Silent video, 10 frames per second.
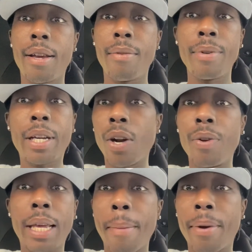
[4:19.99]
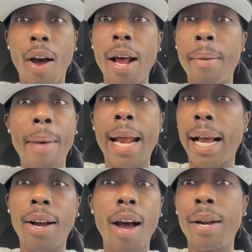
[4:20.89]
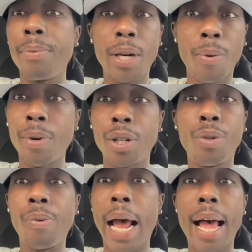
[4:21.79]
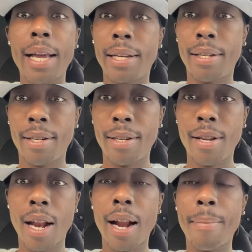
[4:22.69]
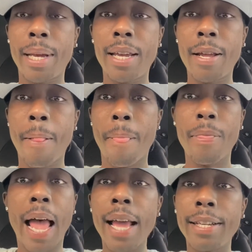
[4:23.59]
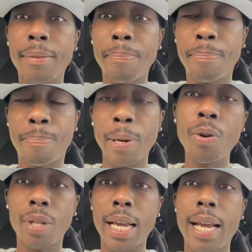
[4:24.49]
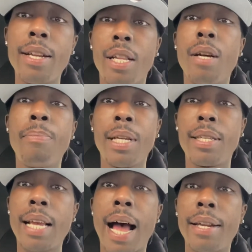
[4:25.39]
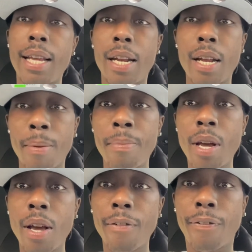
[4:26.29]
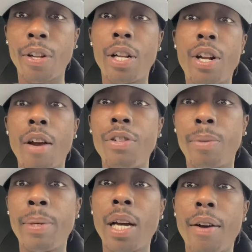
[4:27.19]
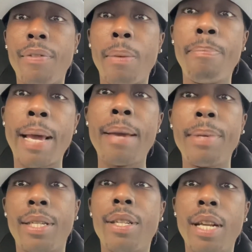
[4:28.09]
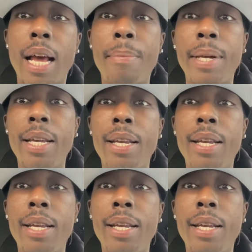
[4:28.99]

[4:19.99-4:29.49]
We can only get God mad at God, and we don't want to do that. You know what I mean? That is built in them, designed in them for the nourishment of them babies. You know what I mean?